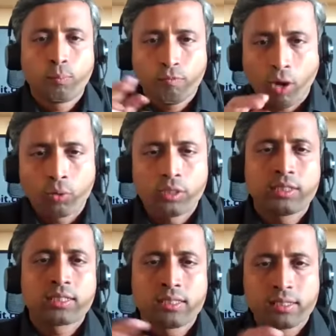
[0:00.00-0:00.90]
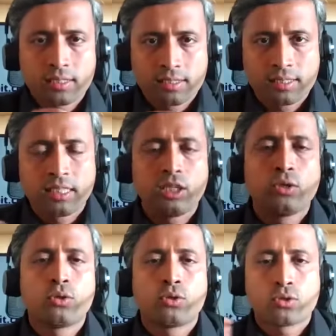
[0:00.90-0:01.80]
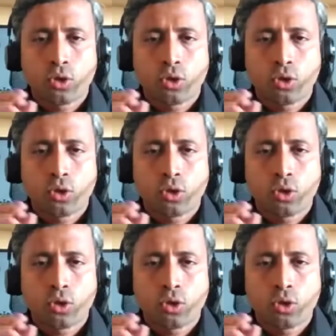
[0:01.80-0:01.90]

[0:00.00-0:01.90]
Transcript: founders, the CEOs,